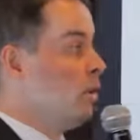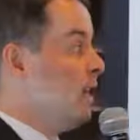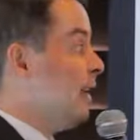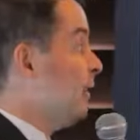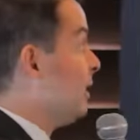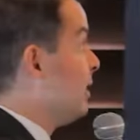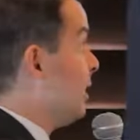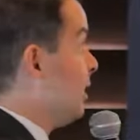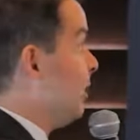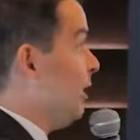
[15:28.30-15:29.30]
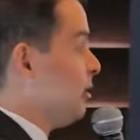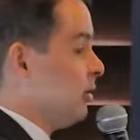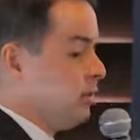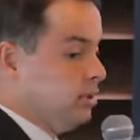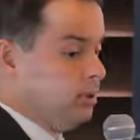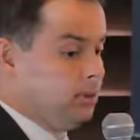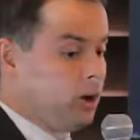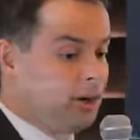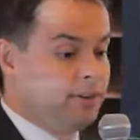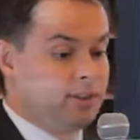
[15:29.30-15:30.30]
or you haven't consented the patient to
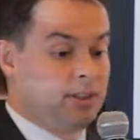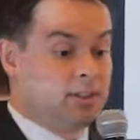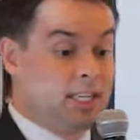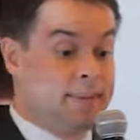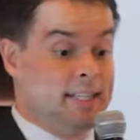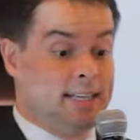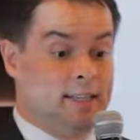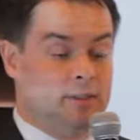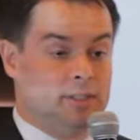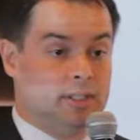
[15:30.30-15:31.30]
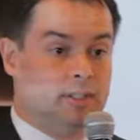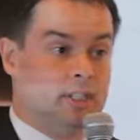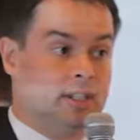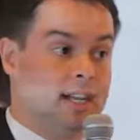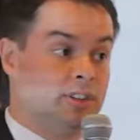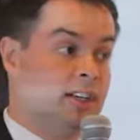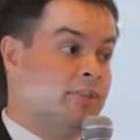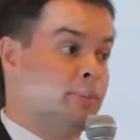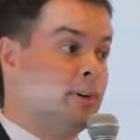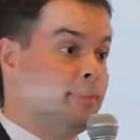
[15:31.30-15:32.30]
harvest their semitendinosis. So you'd actually
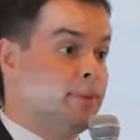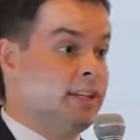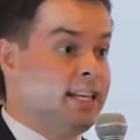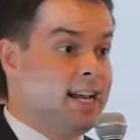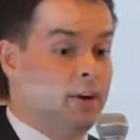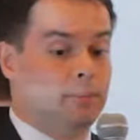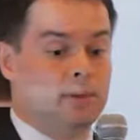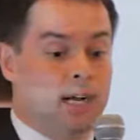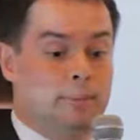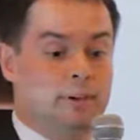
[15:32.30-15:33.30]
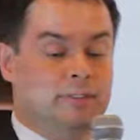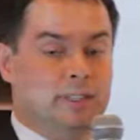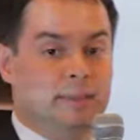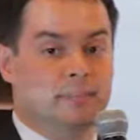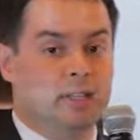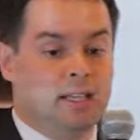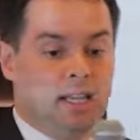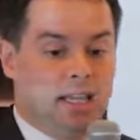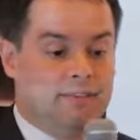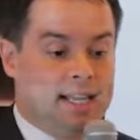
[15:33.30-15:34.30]
have to prep the knee out preoperatively
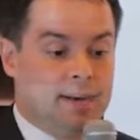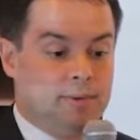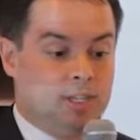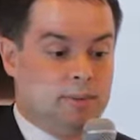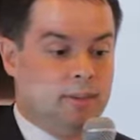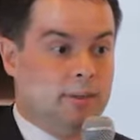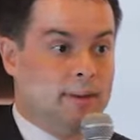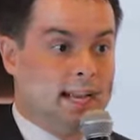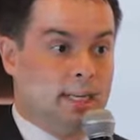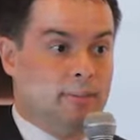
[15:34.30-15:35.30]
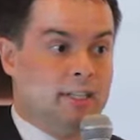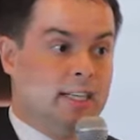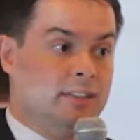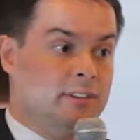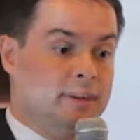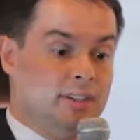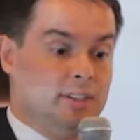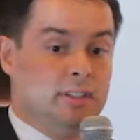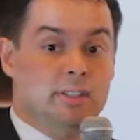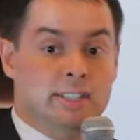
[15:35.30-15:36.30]
if that was going to be your backup plan, if the
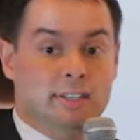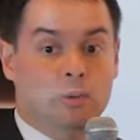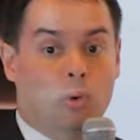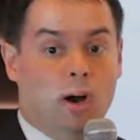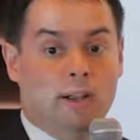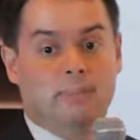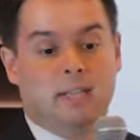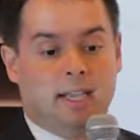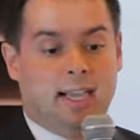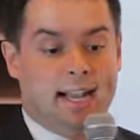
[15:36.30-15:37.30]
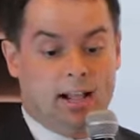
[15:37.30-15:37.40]
patient didn't want an